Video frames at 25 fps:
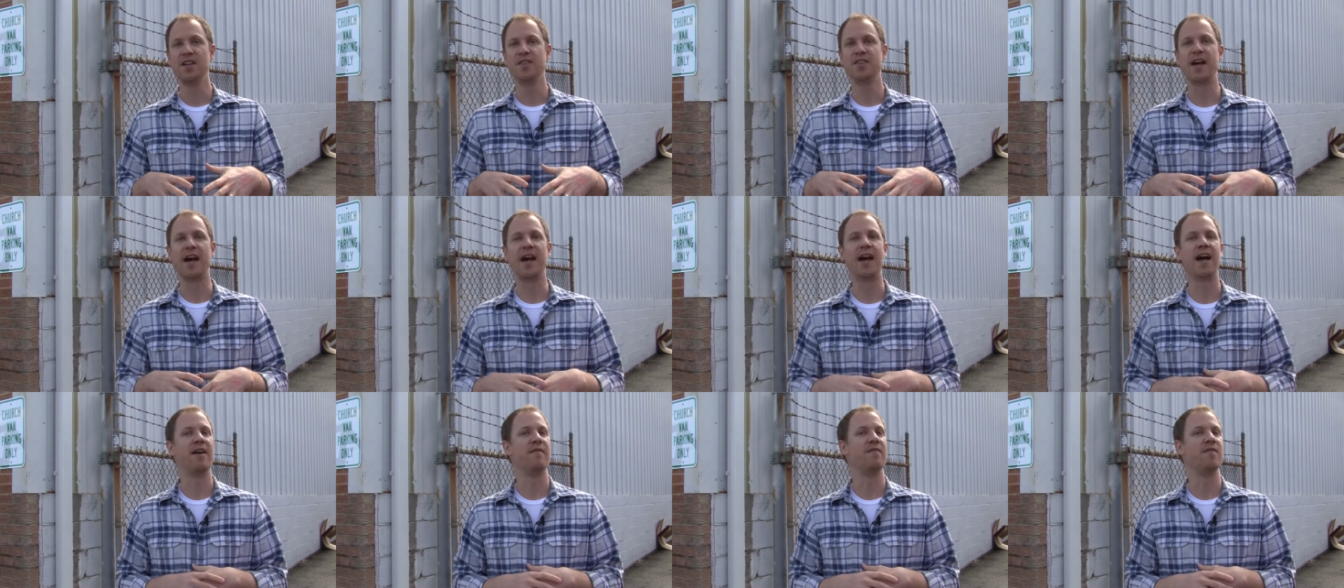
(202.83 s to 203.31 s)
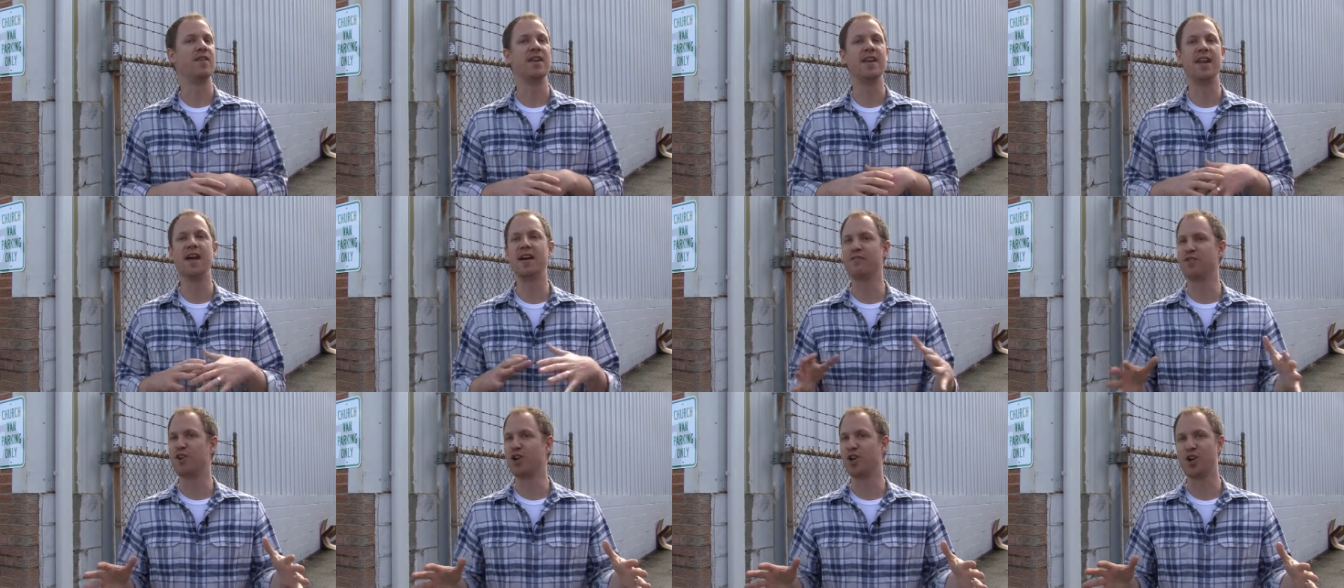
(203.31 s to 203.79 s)
that have
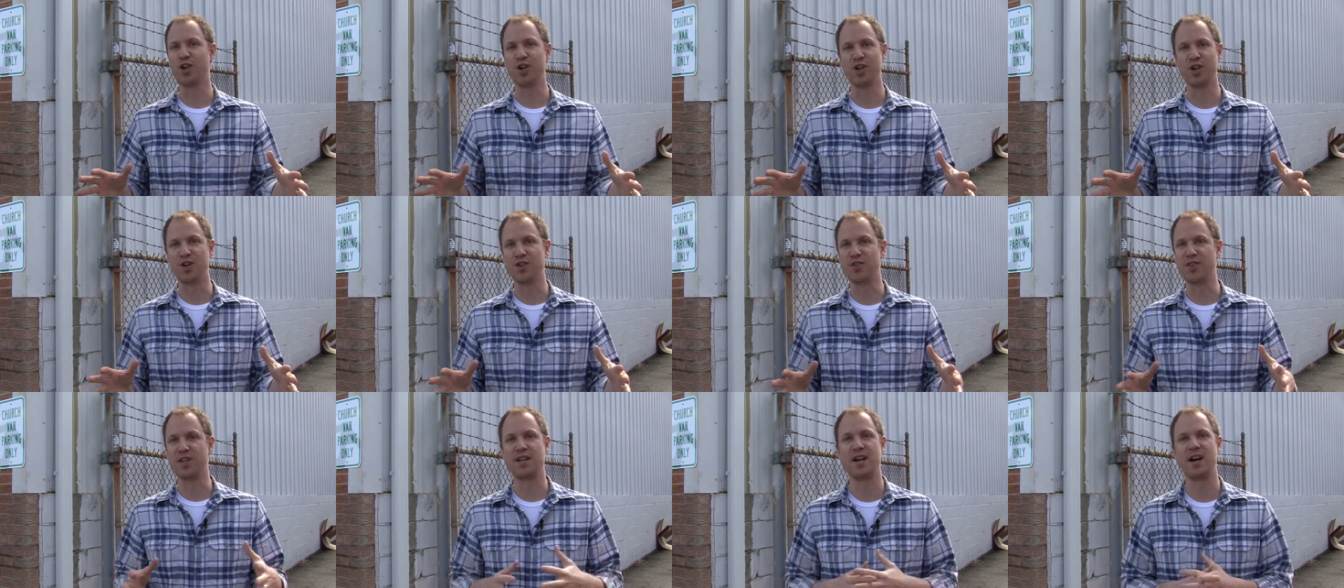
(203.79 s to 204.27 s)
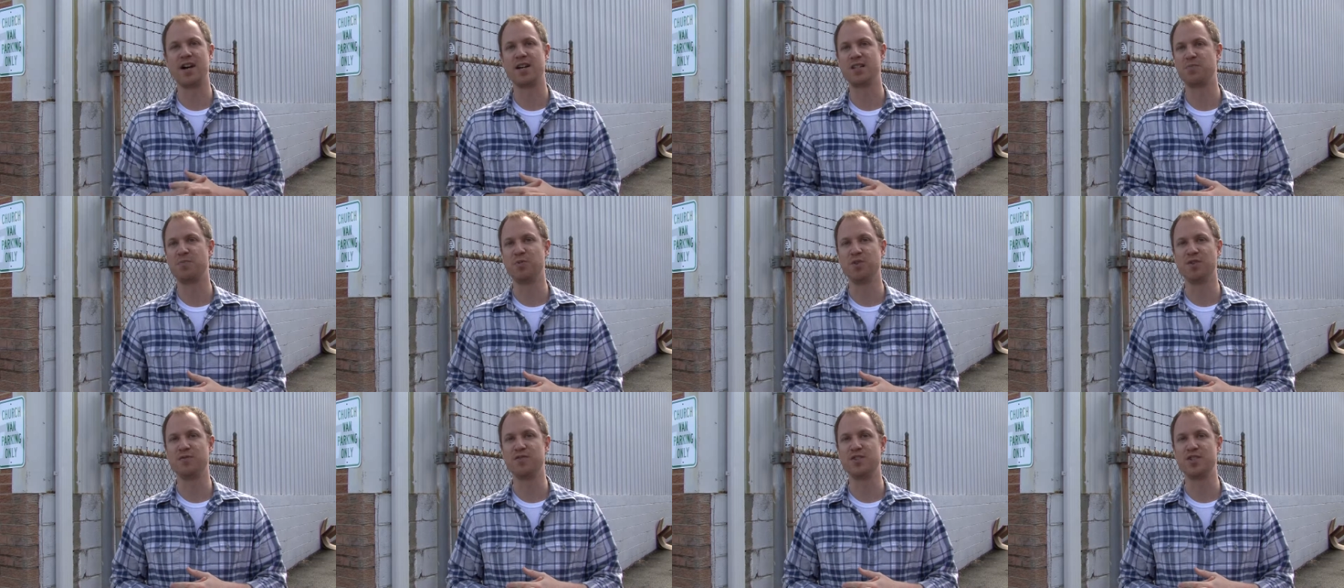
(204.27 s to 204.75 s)
never heard the
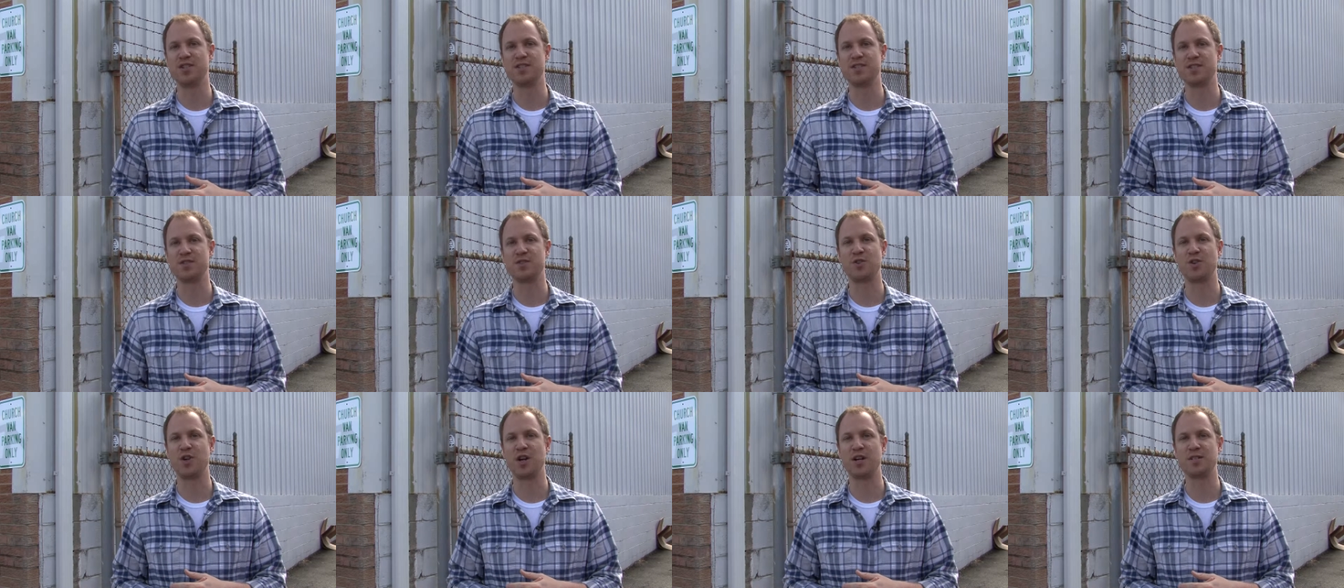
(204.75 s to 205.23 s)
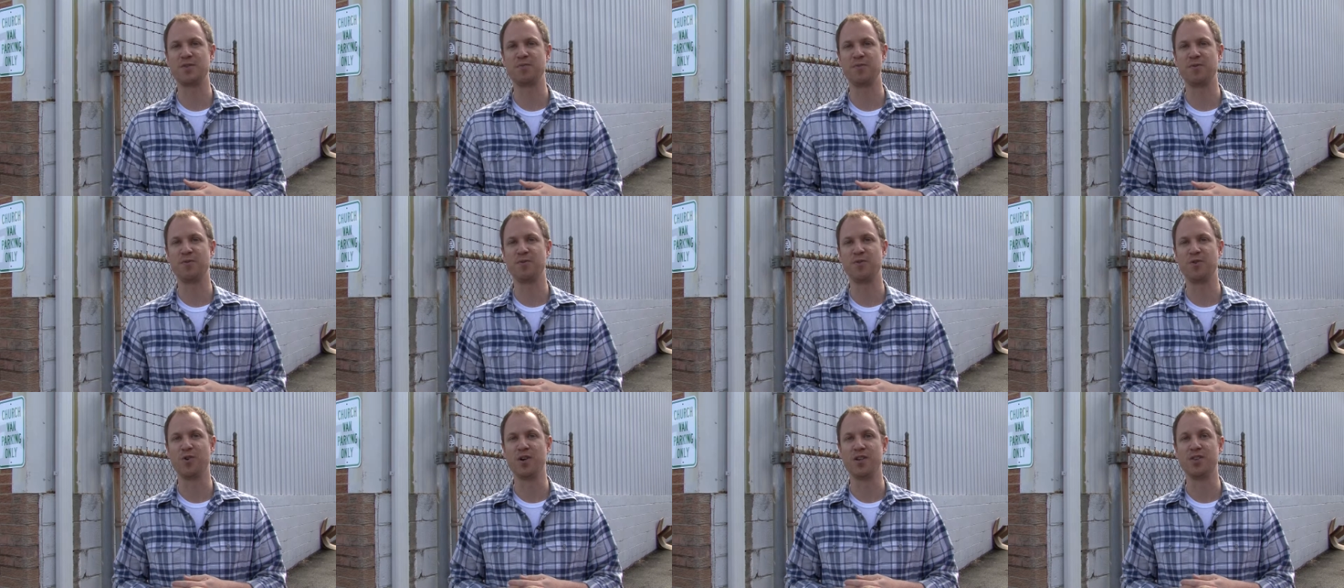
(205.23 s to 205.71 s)
gospel of jesus christ
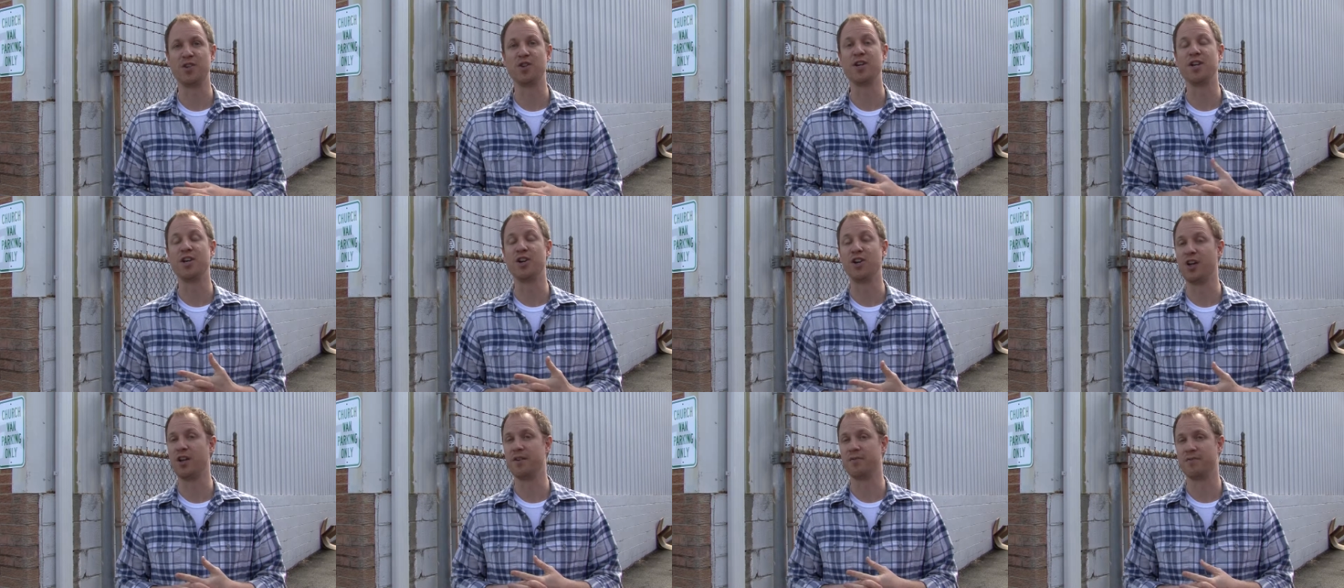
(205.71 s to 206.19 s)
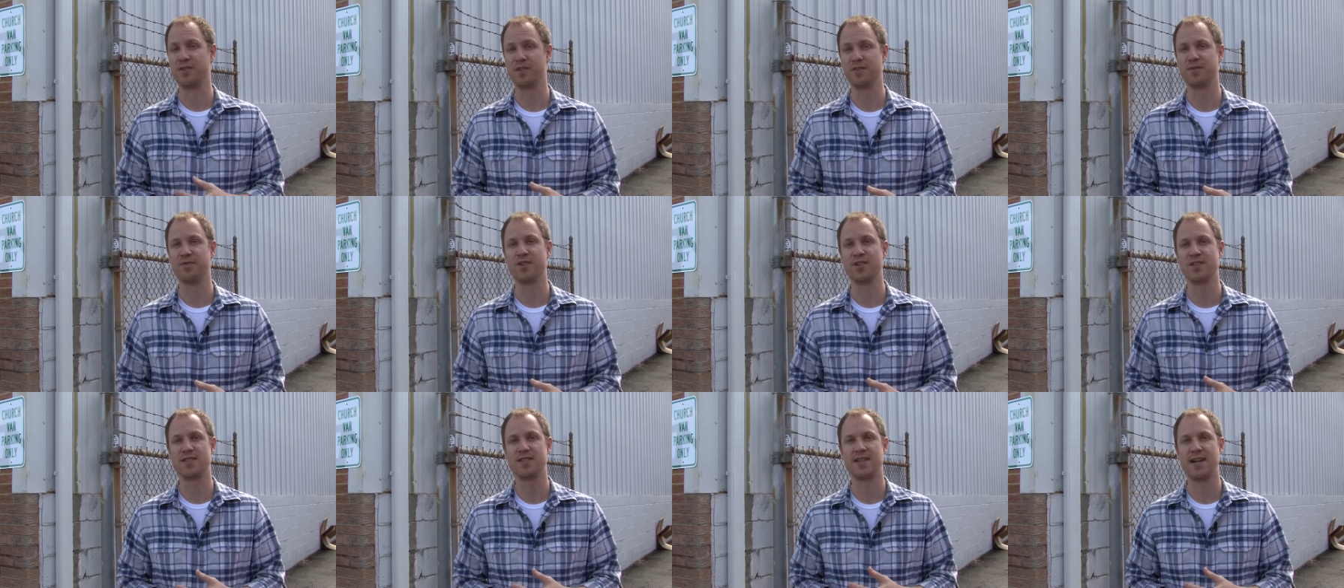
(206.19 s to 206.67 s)
before and they're hearing it for the
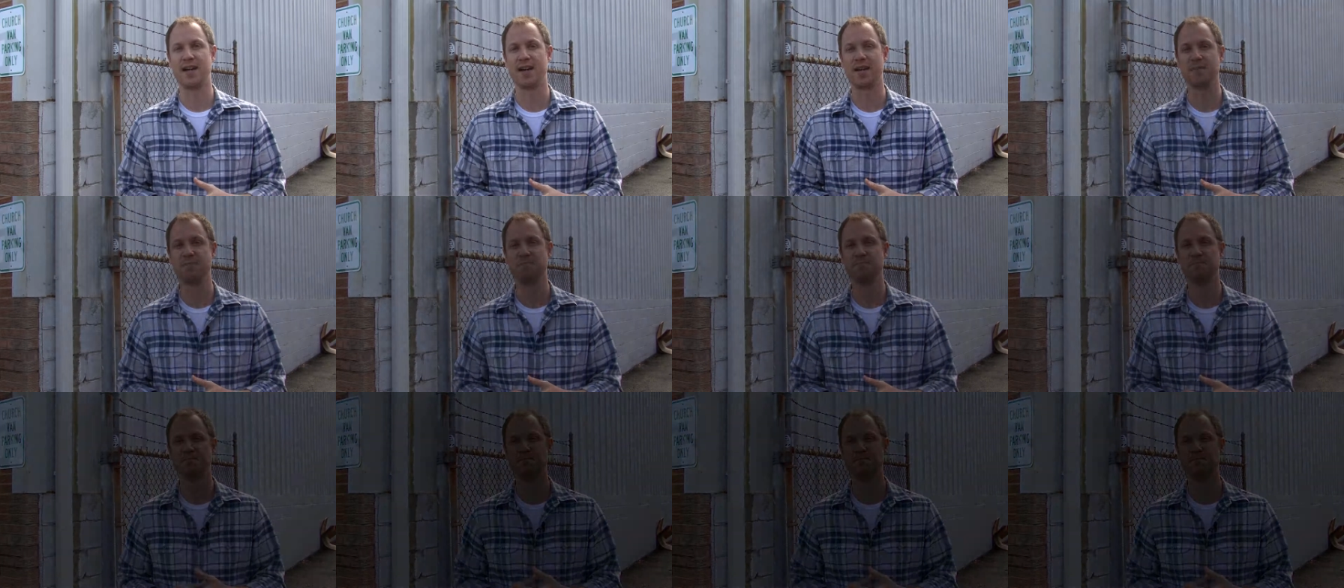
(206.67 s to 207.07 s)
first time